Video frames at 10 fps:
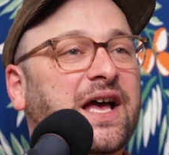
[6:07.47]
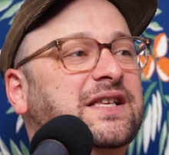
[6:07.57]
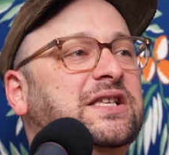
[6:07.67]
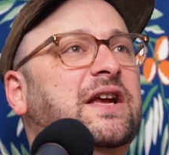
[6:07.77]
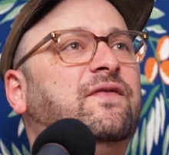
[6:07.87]

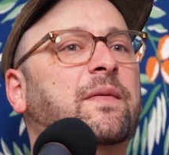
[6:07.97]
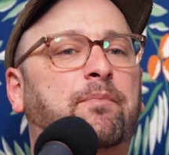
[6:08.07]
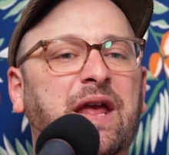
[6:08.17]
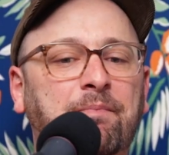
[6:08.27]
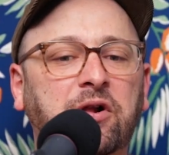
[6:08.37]
is leave the
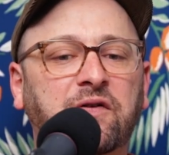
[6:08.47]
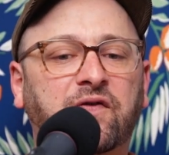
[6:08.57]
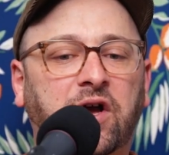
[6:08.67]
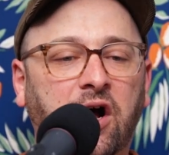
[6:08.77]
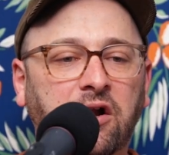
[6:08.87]
people
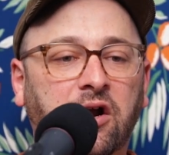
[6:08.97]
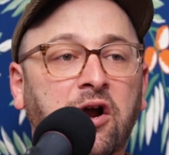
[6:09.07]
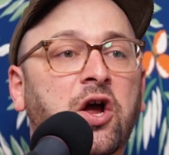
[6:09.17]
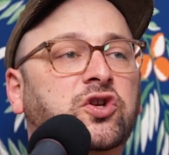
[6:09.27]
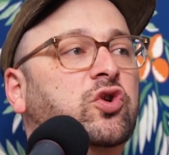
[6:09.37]
of color
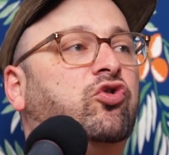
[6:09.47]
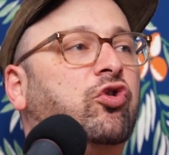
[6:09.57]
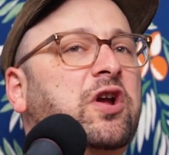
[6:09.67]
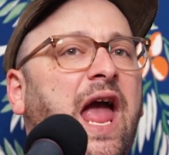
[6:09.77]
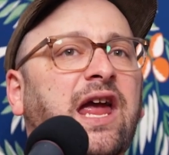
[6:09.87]
to
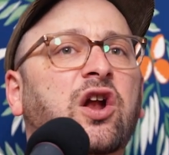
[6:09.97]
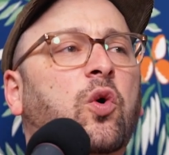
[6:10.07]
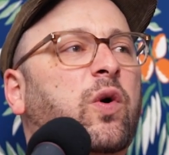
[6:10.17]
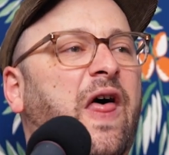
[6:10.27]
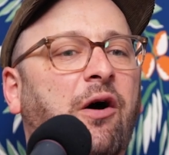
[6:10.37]
create
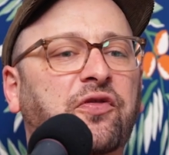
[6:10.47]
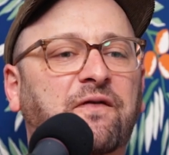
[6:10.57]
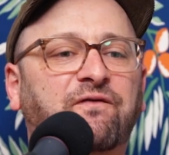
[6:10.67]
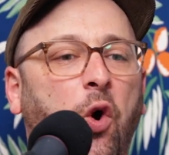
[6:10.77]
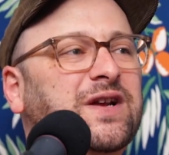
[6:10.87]
without the
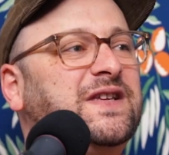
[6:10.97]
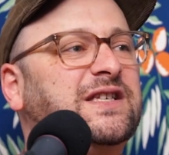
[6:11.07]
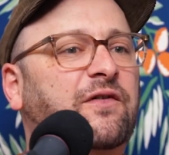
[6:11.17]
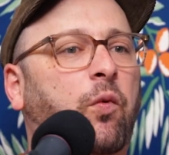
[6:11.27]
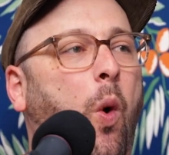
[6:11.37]

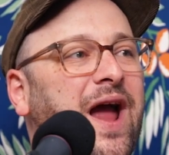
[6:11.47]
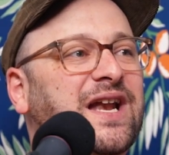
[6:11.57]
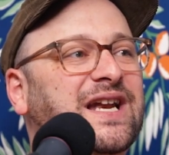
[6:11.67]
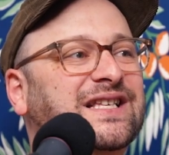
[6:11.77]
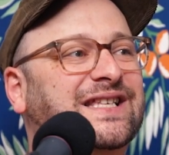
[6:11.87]
voices of
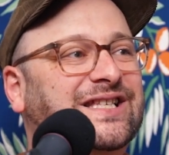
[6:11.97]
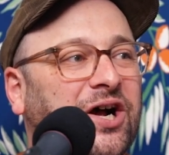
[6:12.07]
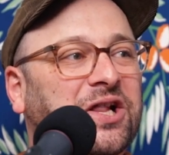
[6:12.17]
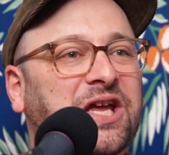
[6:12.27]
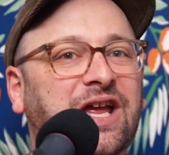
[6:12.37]
whiteness
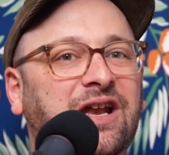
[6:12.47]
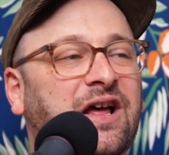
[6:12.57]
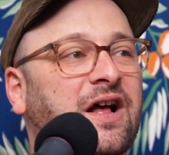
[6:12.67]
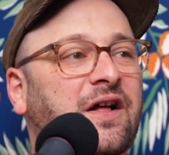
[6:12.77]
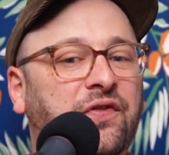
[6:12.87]
sullying
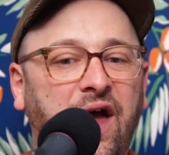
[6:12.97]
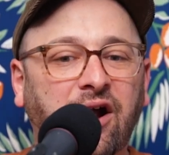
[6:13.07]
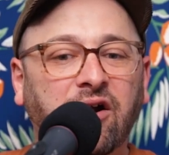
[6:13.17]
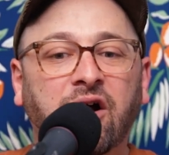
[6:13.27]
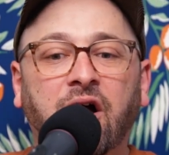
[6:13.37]

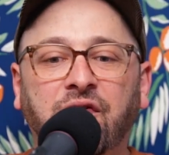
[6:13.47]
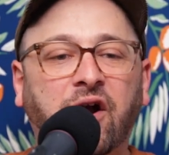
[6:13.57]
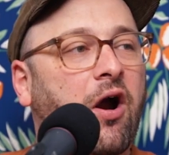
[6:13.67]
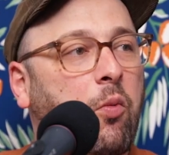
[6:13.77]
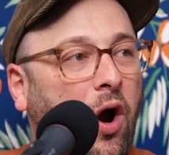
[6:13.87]
their
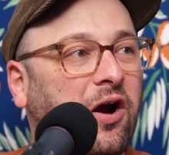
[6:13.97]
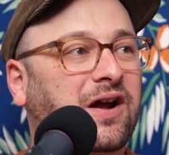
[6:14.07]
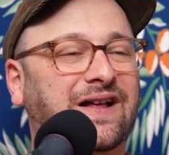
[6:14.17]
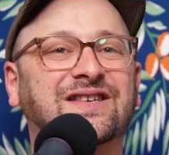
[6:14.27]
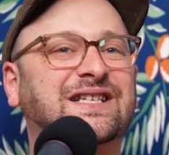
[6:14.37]

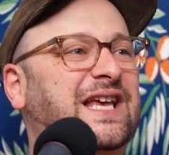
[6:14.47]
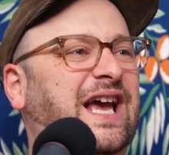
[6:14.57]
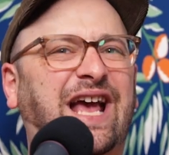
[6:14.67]
work. It's just like a